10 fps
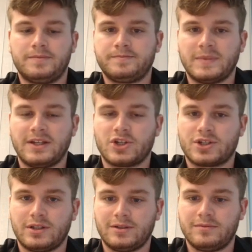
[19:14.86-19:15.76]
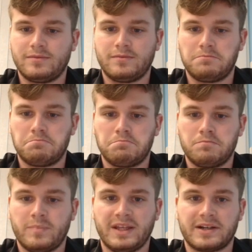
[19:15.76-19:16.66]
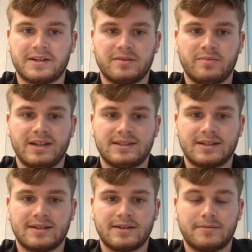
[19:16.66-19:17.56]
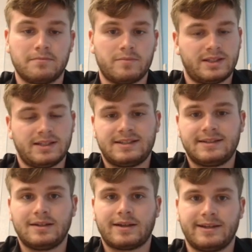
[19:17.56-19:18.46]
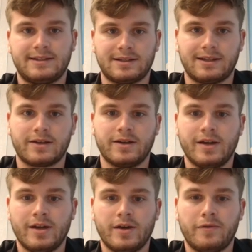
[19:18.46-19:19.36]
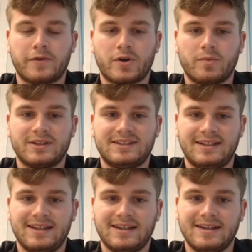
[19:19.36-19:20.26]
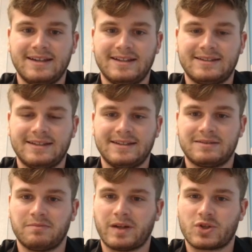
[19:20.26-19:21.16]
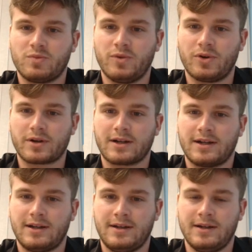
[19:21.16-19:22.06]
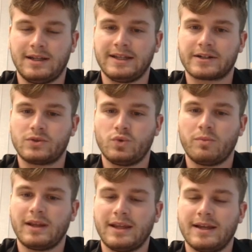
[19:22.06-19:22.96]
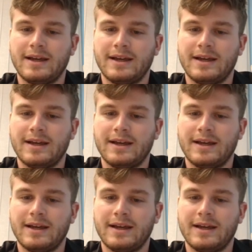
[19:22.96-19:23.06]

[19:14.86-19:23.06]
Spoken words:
initial period basically. But it's still nice. Like from seeing this, it's much more clear to me